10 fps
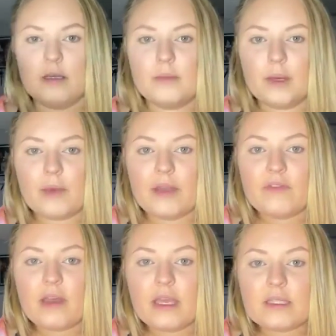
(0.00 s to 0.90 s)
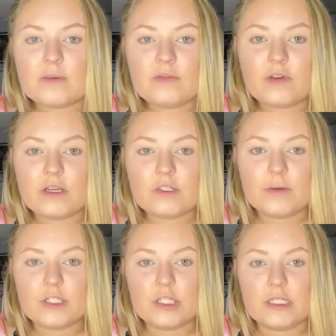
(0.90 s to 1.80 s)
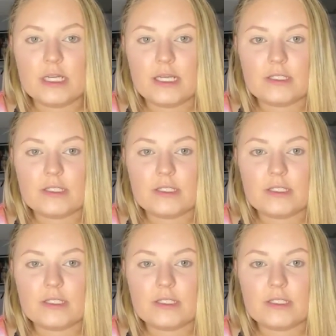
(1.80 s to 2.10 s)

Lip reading: My Wi-Fi has been very twitchy today,